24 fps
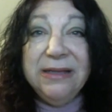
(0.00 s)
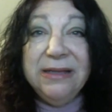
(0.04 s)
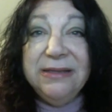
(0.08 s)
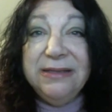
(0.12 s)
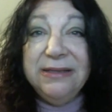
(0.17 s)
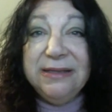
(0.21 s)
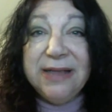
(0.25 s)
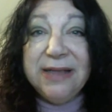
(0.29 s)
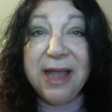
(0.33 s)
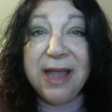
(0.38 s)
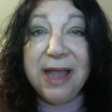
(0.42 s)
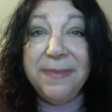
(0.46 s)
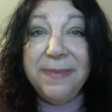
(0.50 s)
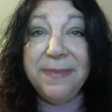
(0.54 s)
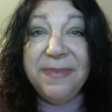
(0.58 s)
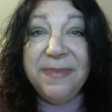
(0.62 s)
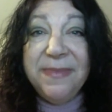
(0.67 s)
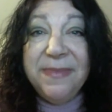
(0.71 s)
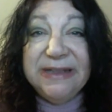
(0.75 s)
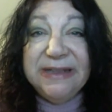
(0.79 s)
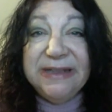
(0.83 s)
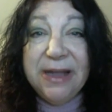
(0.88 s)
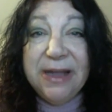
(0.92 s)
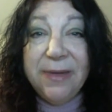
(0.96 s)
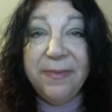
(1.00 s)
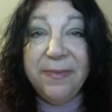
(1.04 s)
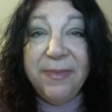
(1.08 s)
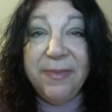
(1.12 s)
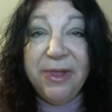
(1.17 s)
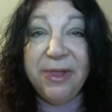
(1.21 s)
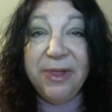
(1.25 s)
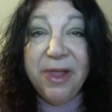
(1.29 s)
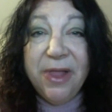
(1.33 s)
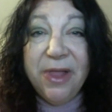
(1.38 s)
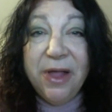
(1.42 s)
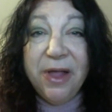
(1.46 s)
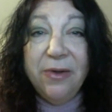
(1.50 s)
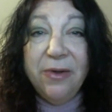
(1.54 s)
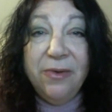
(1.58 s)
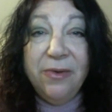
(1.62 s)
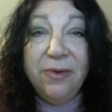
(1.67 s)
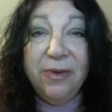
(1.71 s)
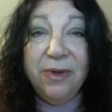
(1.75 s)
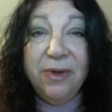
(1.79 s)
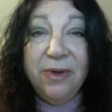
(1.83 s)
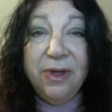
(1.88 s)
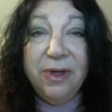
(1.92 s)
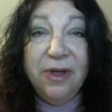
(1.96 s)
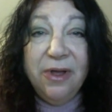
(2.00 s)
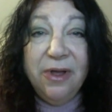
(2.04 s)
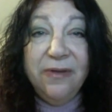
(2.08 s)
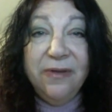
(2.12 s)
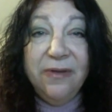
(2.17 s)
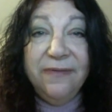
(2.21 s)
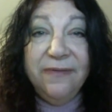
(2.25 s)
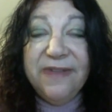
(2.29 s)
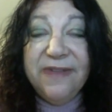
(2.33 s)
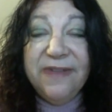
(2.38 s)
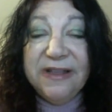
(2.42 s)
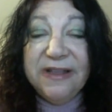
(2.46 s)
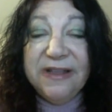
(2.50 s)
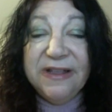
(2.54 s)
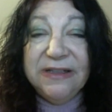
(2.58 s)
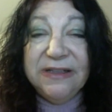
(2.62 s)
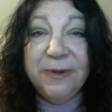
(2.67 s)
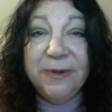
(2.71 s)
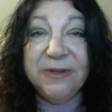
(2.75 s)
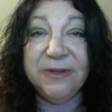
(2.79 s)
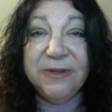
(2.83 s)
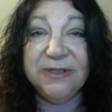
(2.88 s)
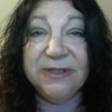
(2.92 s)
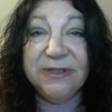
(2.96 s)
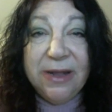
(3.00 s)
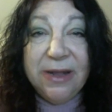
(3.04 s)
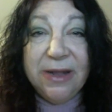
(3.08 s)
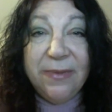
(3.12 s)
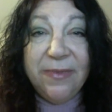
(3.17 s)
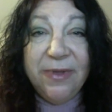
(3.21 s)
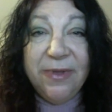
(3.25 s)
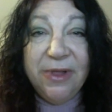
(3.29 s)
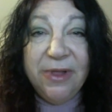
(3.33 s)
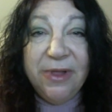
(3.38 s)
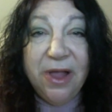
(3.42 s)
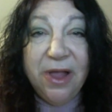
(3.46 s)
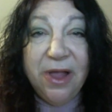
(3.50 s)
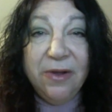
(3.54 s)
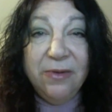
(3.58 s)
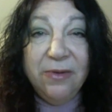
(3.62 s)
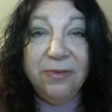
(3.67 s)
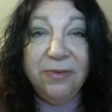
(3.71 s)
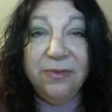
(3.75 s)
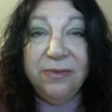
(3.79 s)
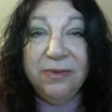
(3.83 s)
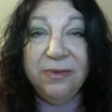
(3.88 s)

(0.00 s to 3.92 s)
Skype is down below, Facebook's down below.